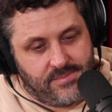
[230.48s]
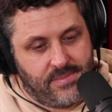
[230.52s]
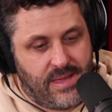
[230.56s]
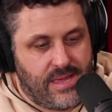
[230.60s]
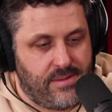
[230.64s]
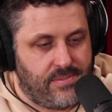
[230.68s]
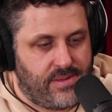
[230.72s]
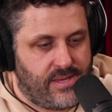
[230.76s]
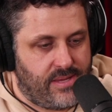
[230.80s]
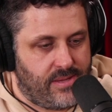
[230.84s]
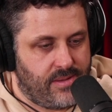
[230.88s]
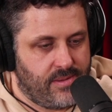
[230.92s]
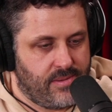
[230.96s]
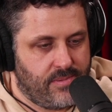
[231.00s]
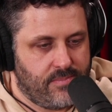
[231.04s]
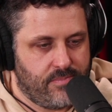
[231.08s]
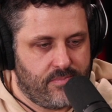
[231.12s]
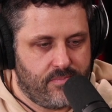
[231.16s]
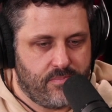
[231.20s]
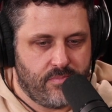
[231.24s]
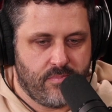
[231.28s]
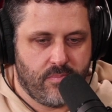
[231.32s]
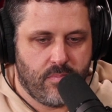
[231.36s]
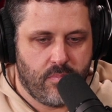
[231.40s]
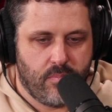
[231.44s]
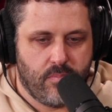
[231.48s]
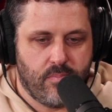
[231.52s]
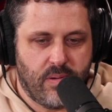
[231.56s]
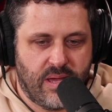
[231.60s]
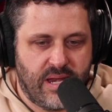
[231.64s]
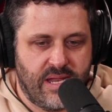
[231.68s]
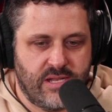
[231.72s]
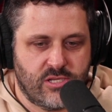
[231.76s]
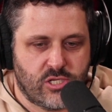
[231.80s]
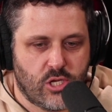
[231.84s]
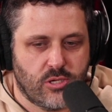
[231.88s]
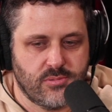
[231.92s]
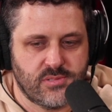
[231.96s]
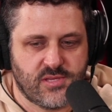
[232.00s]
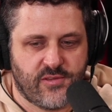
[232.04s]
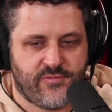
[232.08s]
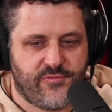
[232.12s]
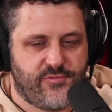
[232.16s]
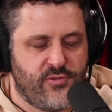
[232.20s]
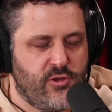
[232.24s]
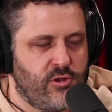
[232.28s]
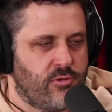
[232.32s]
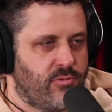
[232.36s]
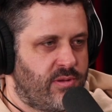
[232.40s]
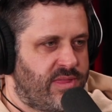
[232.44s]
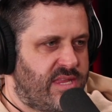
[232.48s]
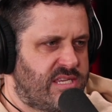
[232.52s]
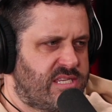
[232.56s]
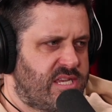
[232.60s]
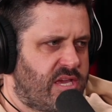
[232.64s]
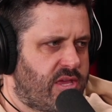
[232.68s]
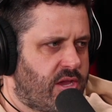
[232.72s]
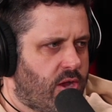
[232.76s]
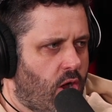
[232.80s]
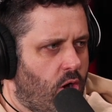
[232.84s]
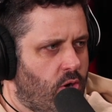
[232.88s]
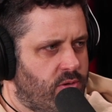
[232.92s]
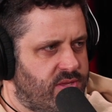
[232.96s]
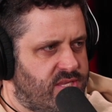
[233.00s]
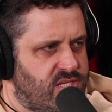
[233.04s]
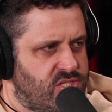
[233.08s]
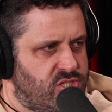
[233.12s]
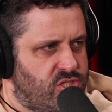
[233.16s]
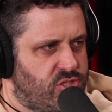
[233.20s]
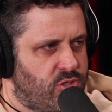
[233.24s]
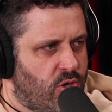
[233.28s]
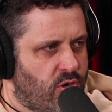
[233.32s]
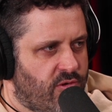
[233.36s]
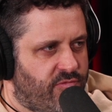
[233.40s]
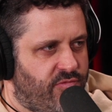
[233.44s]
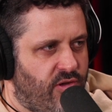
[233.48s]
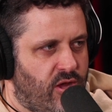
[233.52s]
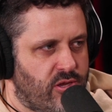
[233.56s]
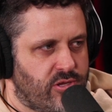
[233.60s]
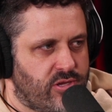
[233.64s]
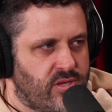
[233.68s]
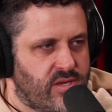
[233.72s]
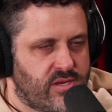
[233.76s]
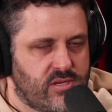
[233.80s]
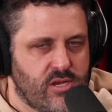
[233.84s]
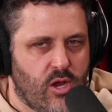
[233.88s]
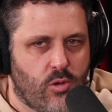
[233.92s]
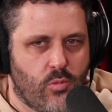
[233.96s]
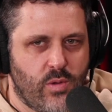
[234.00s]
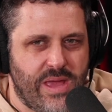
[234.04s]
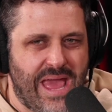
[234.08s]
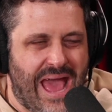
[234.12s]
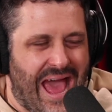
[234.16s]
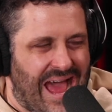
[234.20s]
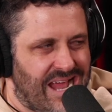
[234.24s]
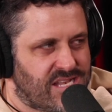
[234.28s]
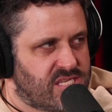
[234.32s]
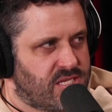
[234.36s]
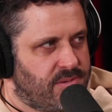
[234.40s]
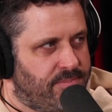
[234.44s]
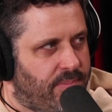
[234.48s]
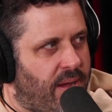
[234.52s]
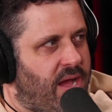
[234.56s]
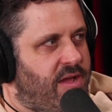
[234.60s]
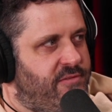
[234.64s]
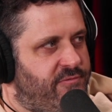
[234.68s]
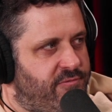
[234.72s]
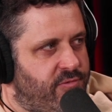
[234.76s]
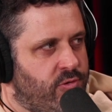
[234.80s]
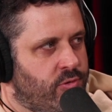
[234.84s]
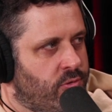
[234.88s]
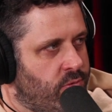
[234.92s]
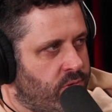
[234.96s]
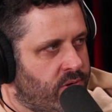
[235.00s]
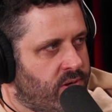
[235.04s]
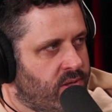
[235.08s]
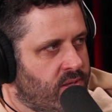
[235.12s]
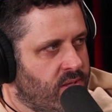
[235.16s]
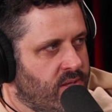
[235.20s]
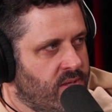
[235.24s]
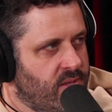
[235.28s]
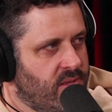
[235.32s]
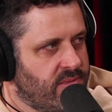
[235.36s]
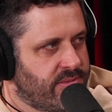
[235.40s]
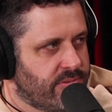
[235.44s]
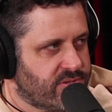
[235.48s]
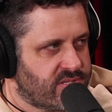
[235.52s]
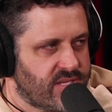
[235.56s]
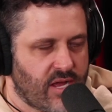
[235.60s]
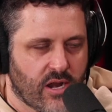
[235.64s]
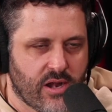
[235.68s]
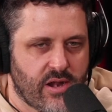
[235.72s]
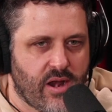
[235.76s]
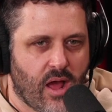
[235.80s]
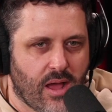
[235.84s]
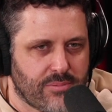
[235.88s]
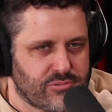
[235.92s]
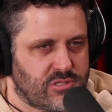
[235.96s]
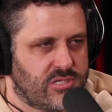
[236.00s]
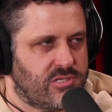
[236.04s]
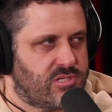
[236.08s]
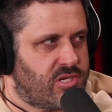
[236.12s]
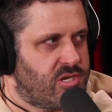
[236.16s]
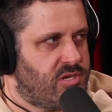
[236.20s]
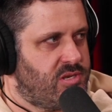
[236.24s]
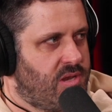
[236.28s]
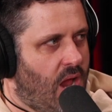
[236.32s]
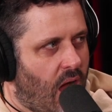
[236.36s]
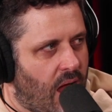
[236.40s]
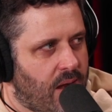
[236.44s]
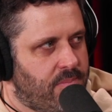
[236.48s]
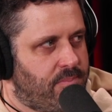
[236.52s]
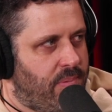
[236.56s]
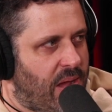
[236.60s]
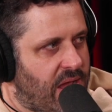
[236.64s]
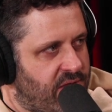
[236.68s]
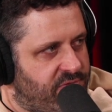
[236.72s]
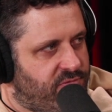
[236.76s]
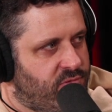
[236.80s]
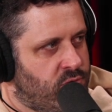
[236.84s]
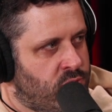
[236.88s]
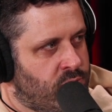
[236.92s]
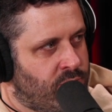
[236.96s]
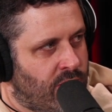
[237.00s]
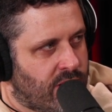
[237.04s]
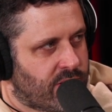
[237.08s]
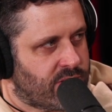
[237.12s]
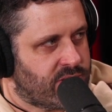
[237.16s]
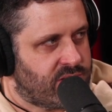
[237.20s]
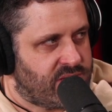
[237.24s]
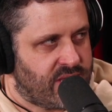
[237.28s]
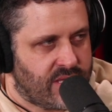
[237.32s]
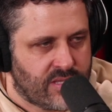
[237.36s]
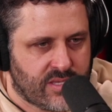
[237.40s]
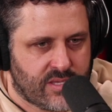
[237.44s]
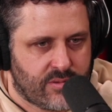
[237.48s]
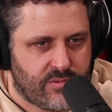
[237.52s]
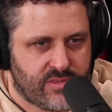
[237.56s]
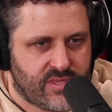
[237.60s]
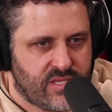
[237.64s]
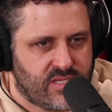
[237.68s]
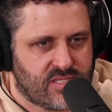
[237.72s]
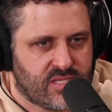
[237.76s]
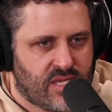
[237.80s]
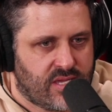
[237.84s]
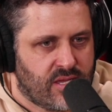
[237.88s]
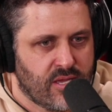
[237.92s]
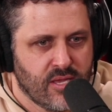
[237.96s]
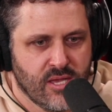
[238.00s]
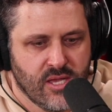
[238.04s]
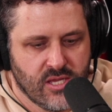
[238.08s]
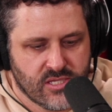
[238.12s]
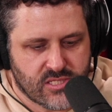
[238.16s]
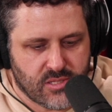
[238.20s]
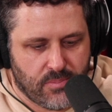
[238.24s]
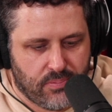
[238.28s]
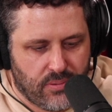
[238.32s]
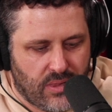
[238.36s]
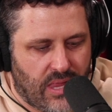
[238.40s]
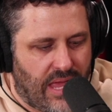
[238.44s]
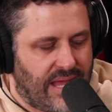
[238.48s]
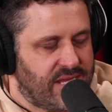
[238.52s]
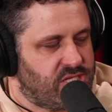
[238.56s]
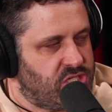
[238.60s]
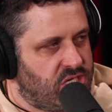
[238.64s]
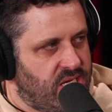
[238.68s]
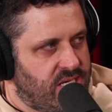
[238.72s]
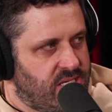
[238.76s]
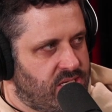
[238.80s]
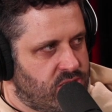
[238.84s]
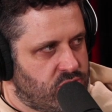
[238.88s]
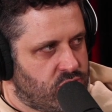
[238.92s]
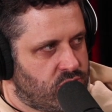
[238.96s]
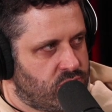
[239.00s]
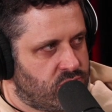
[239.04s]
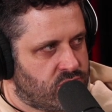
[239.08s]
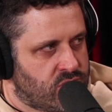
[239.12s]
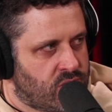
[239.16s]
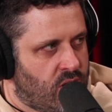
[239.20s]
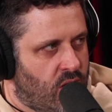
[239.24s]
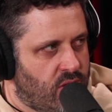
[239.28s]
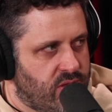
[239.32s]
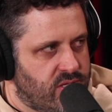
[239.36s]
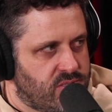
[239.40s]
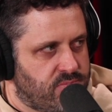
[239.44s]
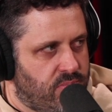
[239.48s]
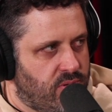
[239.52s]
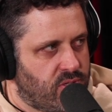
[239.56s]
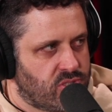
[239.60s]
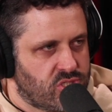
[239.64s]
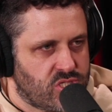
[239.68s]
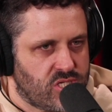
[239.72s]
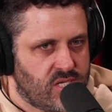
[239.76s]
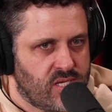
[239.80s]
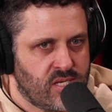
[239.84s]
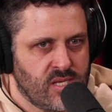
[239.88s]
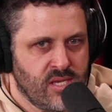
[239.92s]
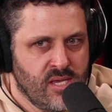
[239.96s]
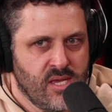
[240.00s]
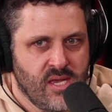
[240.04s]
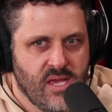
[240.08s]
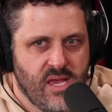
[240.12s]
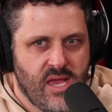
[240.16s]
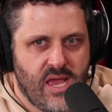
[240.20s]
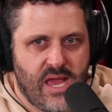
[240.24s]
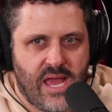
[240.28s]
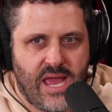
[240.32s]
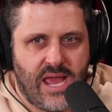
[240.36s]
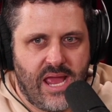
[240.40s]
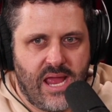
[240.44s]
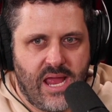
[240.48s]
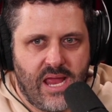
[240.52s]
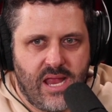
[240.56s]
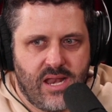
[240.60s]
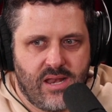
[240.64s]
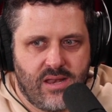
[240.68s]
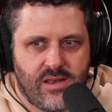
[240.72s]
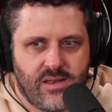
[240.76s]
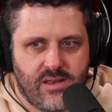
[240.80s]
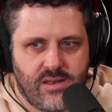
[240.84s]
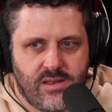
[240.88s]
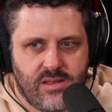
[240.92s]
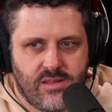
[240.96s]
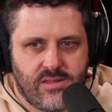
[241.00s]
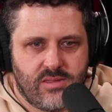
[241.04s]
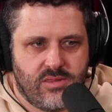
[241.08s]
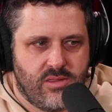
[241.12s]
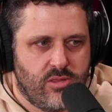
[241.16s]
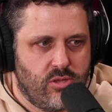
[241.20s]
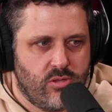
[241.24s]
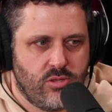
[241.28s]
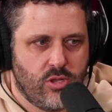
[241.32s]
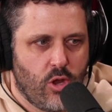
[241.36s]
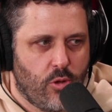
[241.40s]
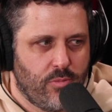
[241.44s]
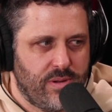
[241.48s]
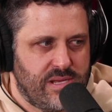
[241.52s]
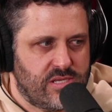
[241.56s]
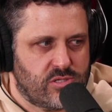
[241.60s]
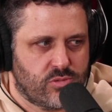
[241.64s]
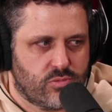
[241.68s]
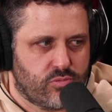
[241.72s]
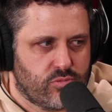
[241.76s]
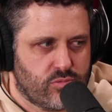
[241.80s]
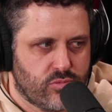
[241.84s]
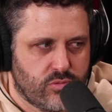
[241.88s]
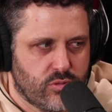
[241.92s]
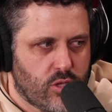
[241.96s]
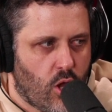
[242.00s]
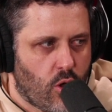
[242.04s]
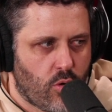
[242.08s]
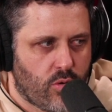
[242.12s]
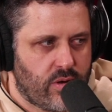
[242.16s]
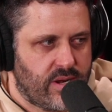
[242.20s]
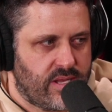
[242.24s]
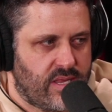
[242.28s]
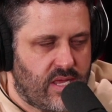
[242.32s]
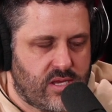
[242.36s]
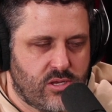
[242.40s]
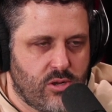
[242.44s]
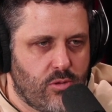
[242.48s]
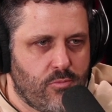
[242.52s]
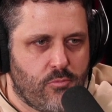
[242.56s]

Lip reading: maybe. But in terms of food, when they say like, oh, this is your fault, you're like, no, we had to buy food. There was not an option to not buy food while we're dealing with these like supply chain issues and all this bullshit. And nobody's lowering, like no